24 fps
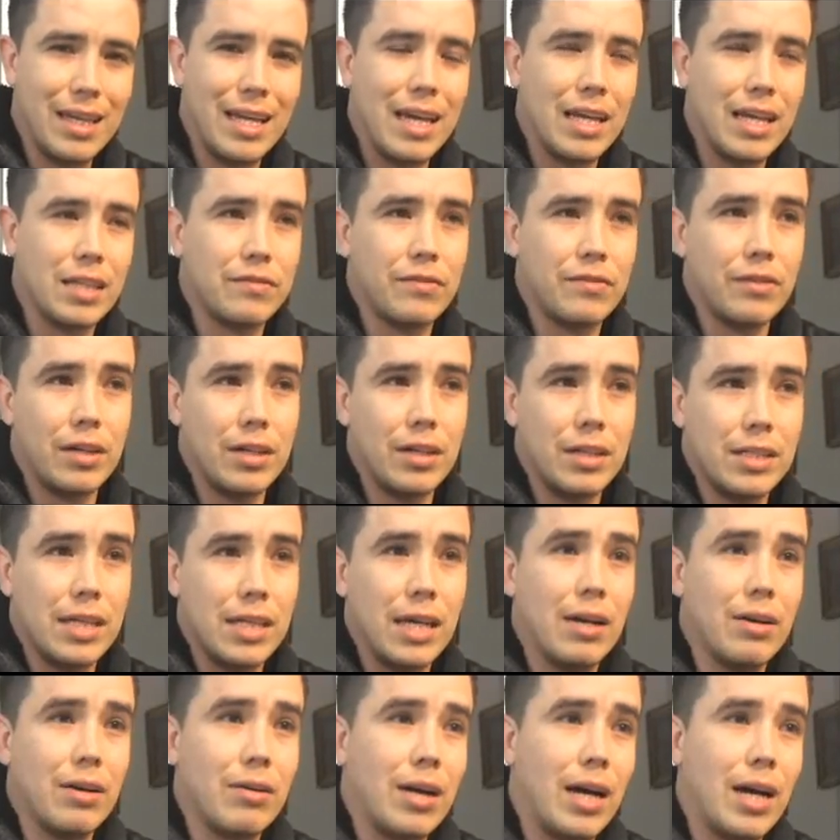As far as
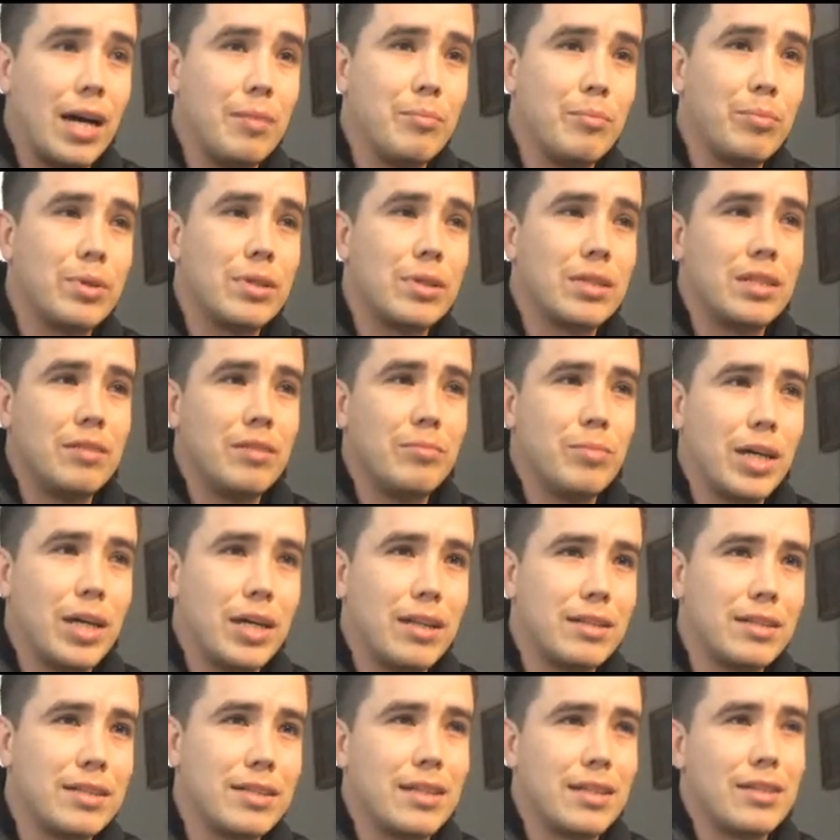how I'm perceived by
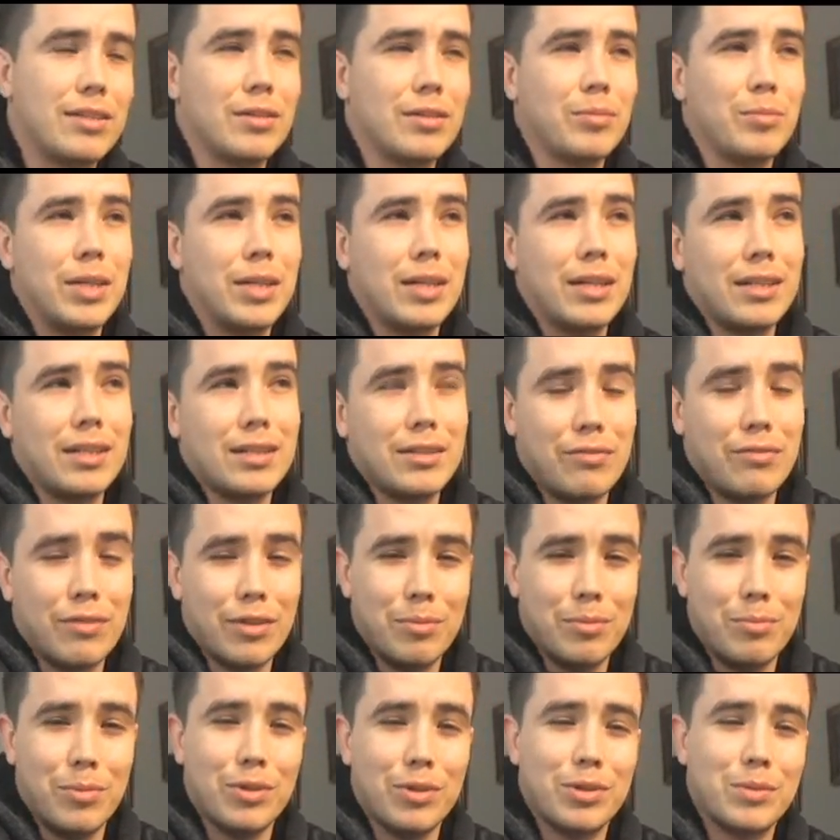other Central Americans, for
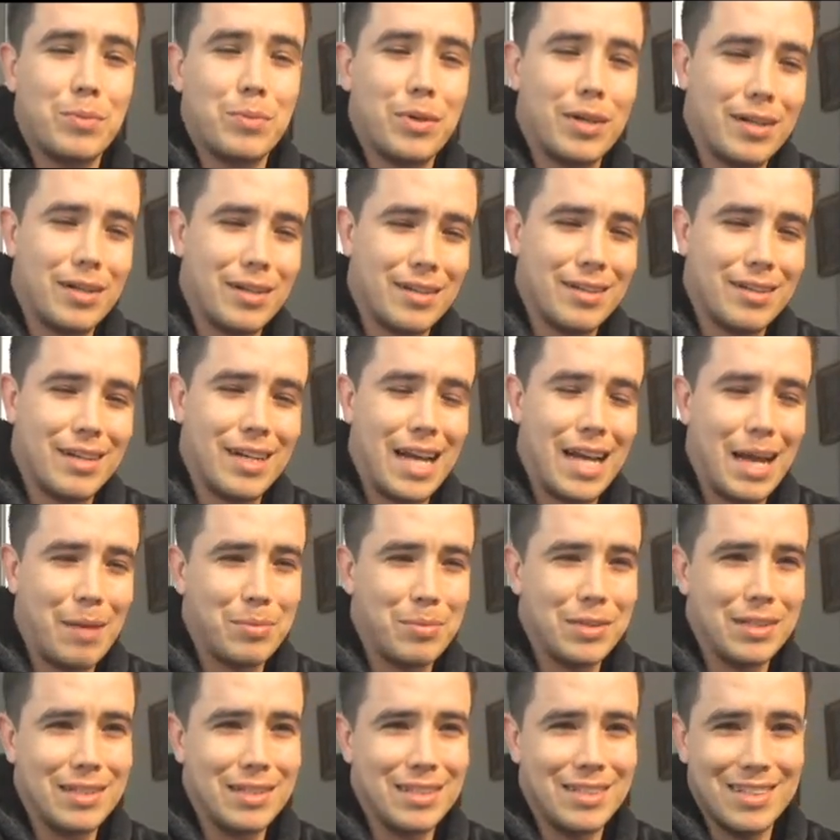the most part, it
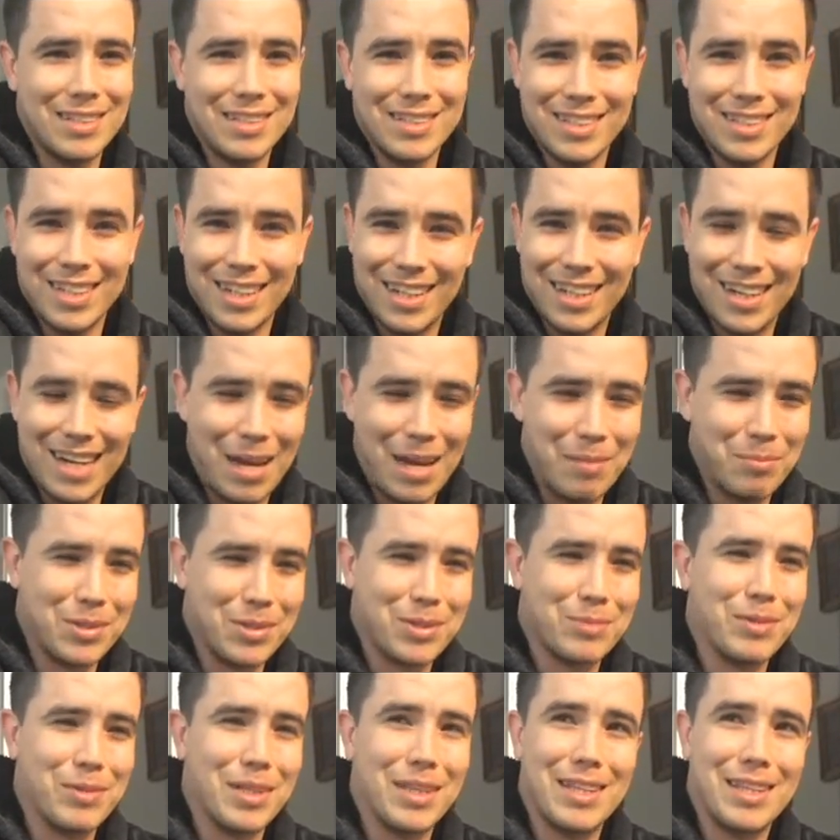happens just like it
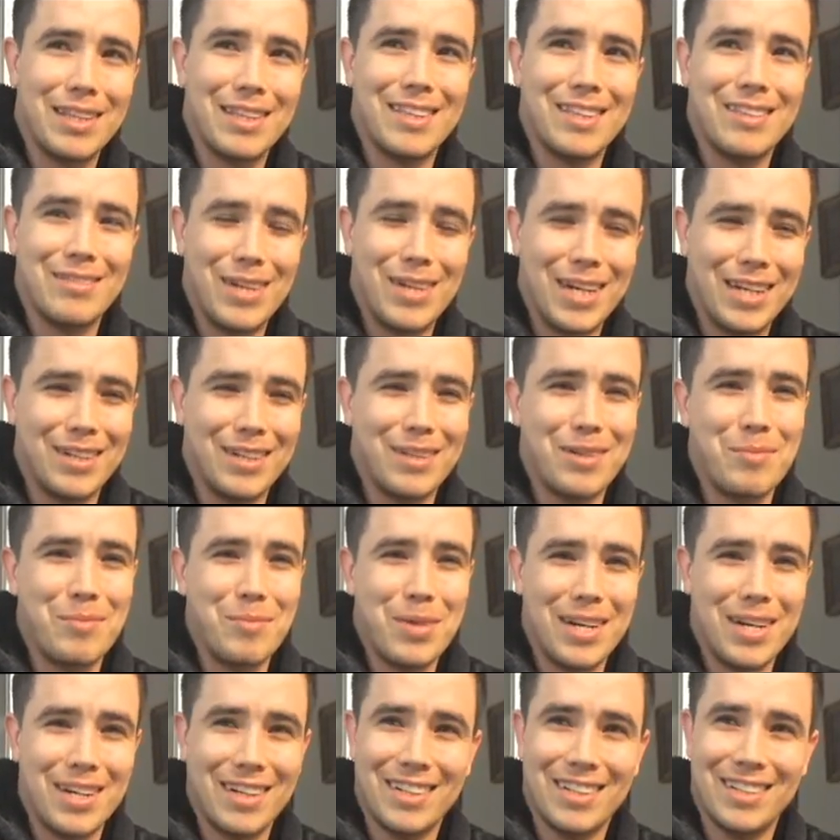happens with regular
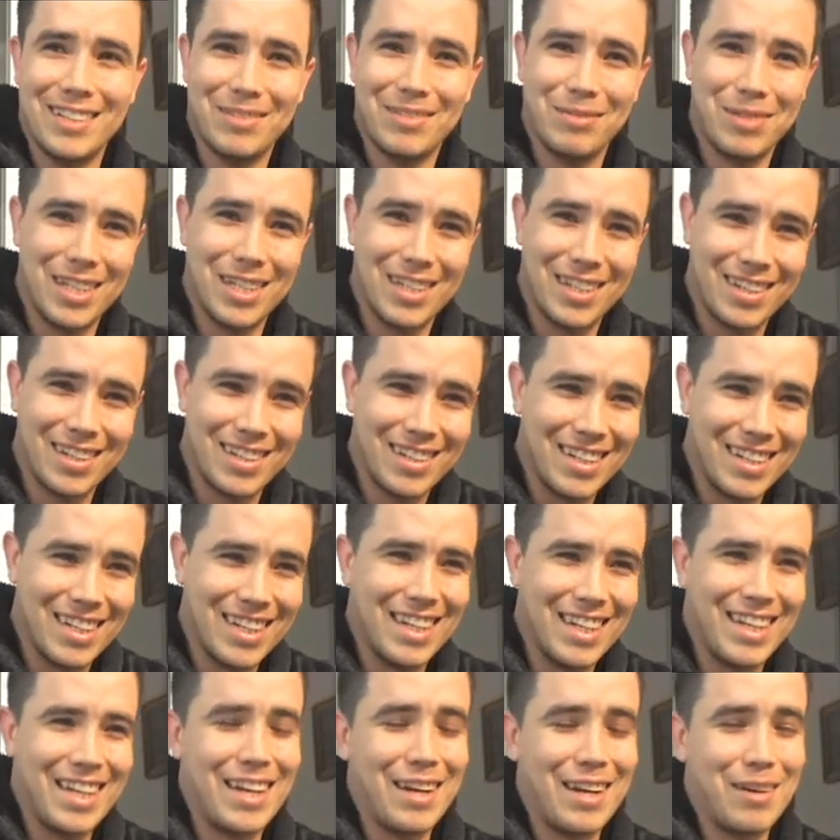Americans, where
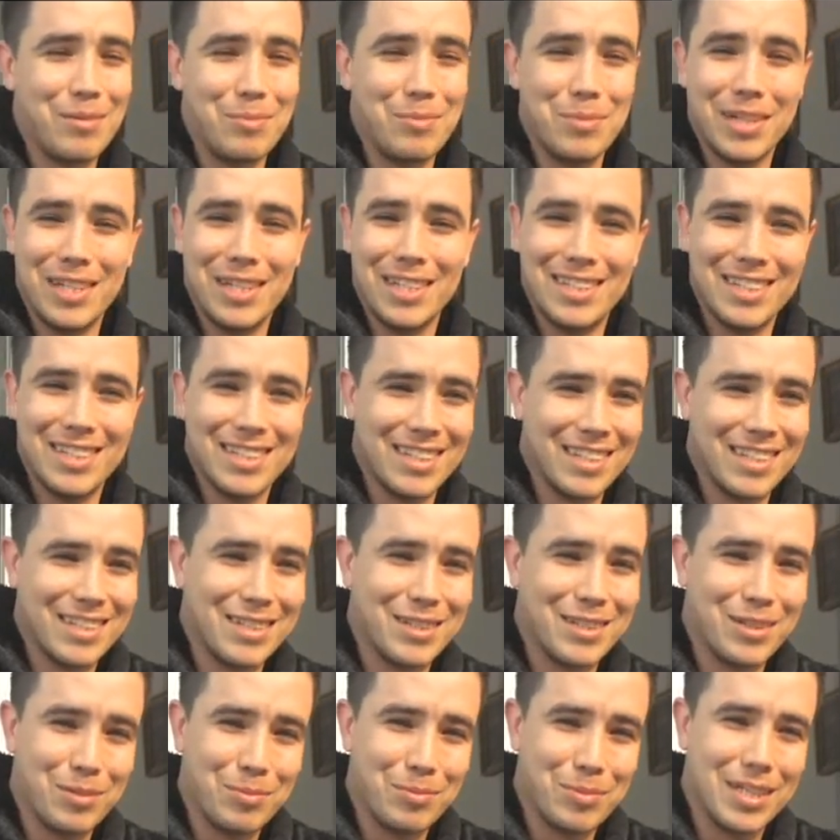everybody just
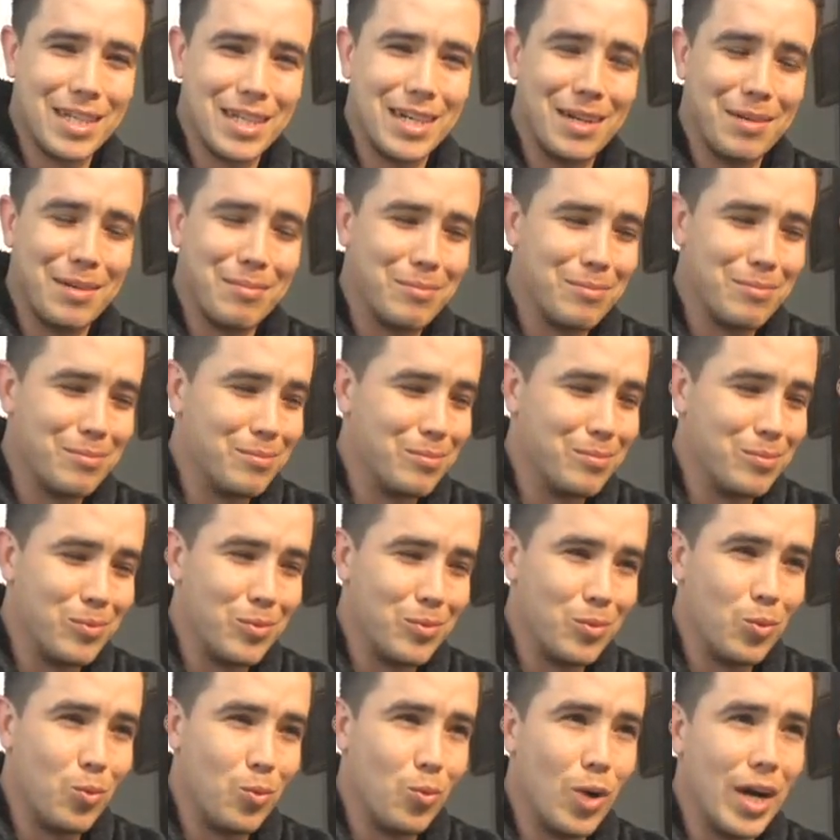assumes that I'm
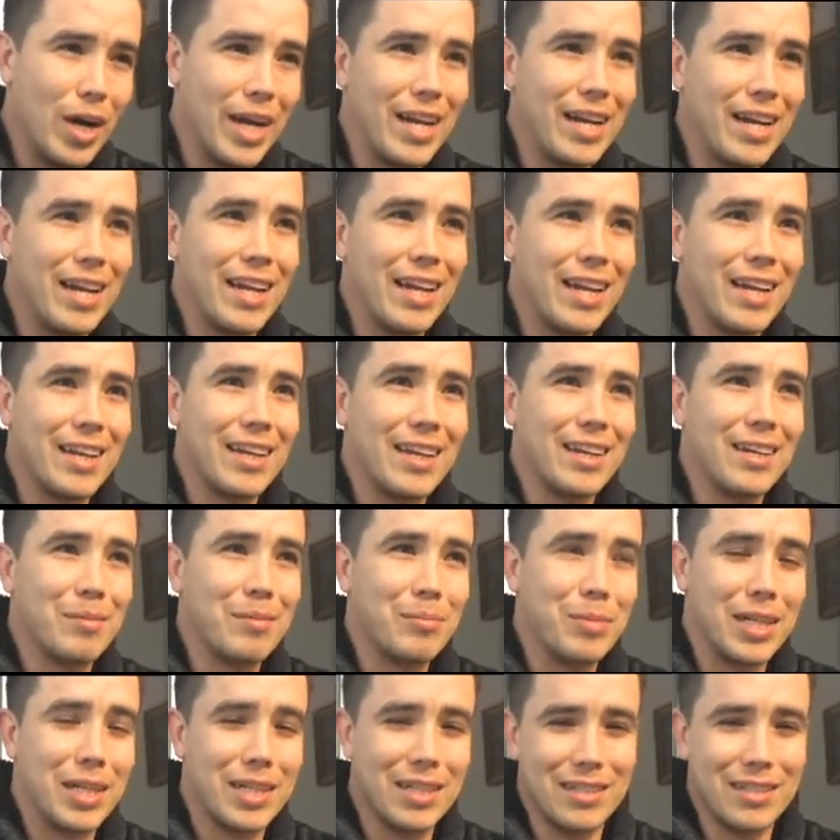white and
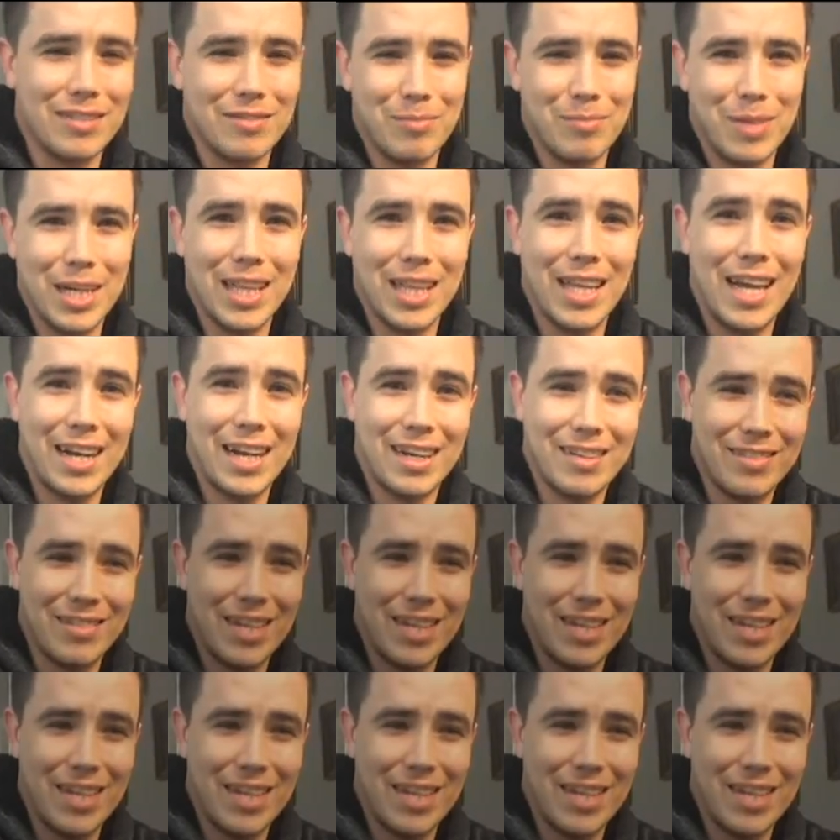because of my lack of